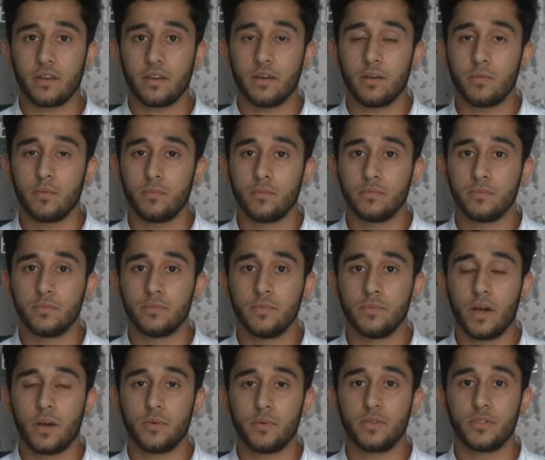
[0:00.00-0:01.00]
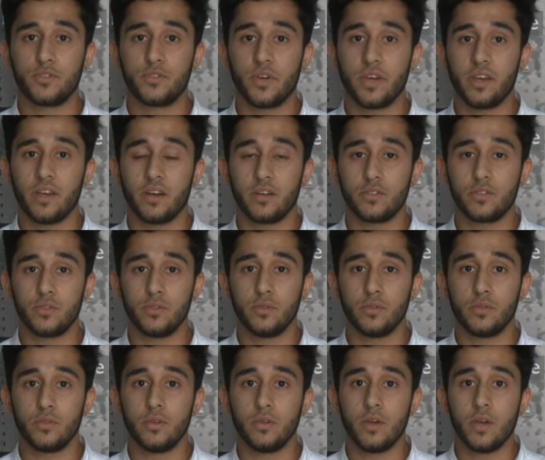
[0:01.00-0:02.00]
I'm going to try hard
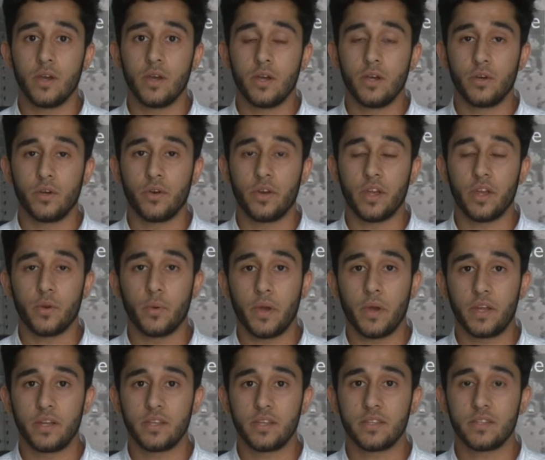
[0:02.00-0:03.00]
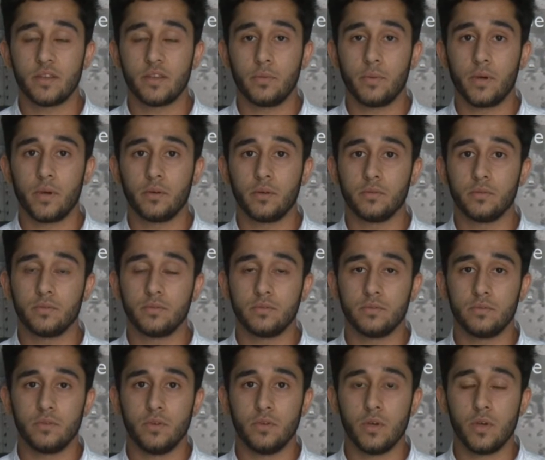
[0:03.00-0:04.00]
to create awareness about
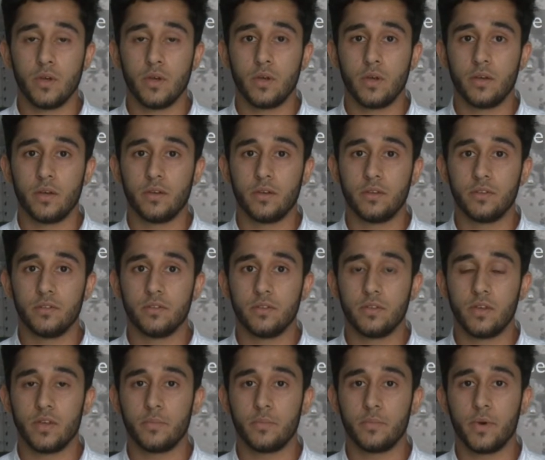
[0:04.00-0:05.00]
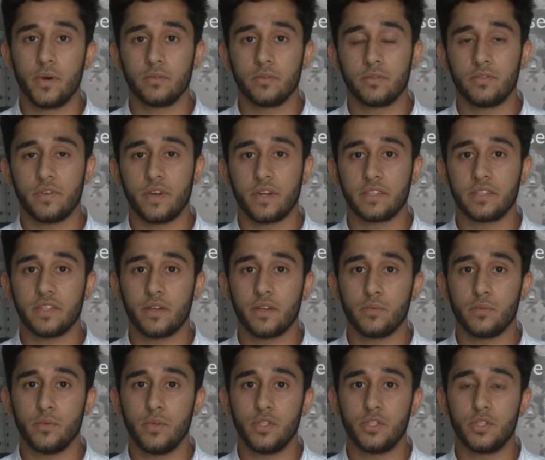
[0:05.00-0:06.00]
the fact that
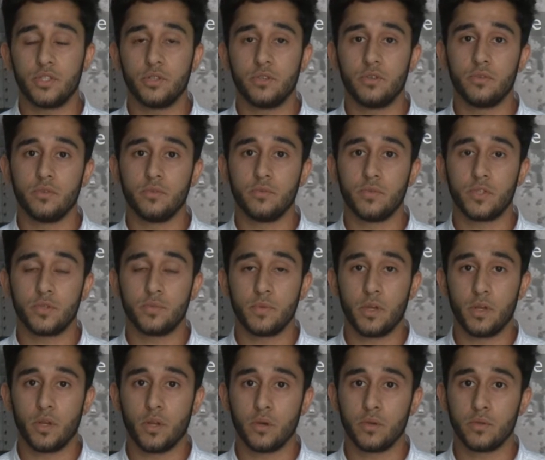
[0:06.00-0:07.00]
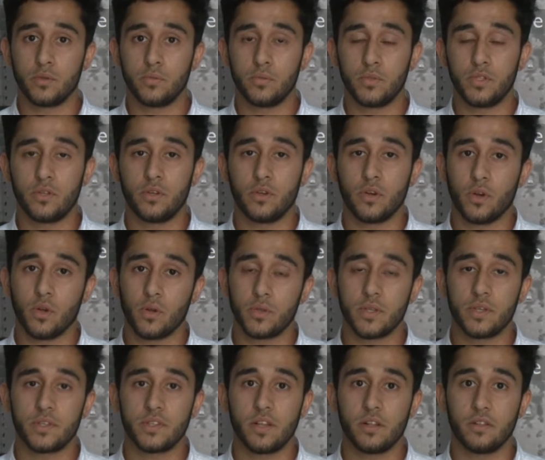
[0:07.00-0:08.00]
we shouldn't just be we shouldn't close
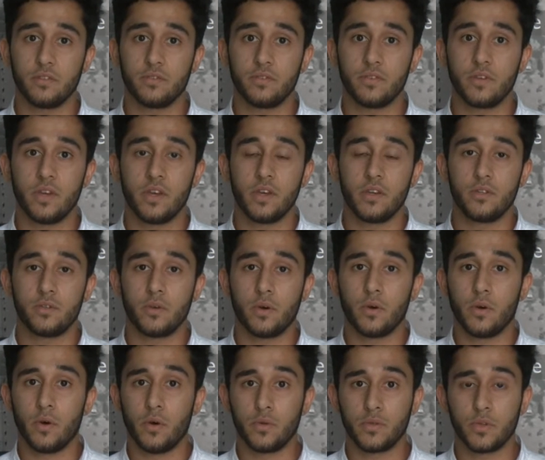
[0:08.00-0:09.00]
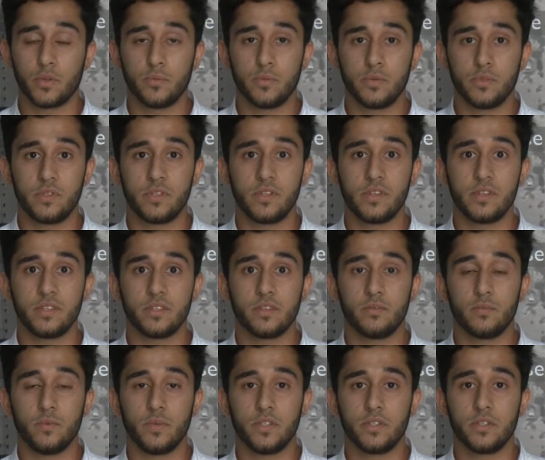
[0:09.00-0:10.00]
ourselves to our own communities,
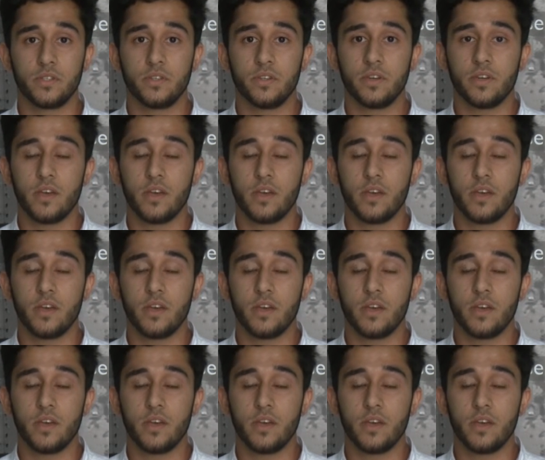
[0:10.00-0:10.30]
and we should